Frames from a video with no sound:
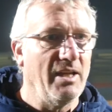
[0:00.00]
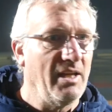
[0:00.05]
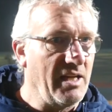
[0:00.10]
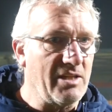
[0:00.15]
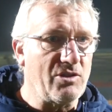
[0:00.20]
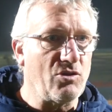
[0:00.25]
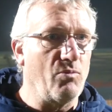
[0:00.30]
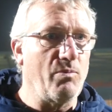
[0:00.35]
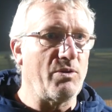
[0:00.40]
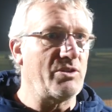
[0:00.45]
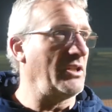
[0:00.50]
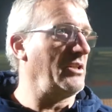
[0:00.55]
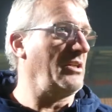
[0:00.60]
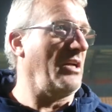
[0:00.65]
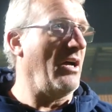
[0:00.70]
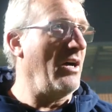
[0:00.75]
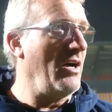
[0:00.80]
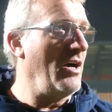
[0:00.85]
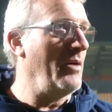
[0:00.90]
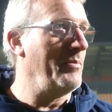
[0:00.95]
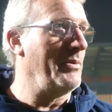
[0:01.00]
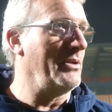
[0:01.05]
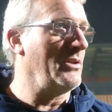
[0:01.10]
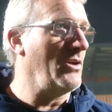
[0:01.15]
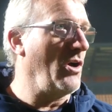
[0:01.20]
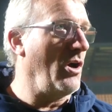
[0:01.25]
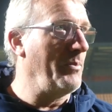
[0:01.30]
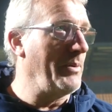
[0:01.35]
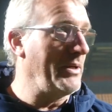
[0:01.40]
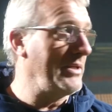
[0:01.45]
It's almost a carbon
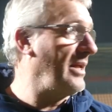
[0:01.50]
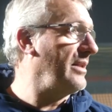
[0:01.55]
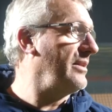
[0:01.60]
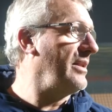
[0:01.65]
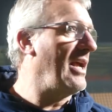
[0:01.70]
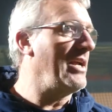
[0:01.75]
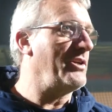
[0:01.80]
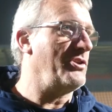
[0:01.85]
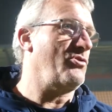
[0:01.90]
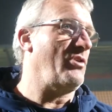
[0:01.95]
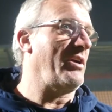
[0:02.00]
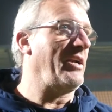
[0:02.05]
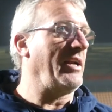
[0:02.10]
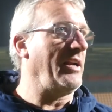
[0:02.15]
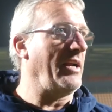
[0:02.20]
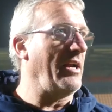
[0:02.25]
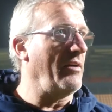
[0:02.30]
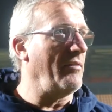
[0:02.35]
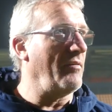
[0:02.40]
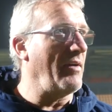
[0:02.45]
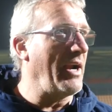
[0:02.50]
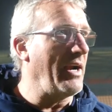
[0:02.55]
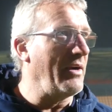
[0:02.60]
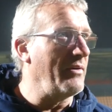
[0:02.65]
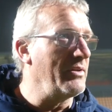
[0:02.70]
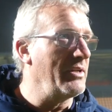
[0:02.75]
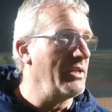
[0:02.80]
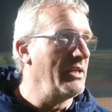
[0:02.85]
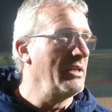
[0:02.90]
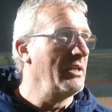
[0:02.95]
copy. Then they're stringing it
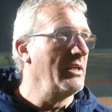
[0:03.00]
around.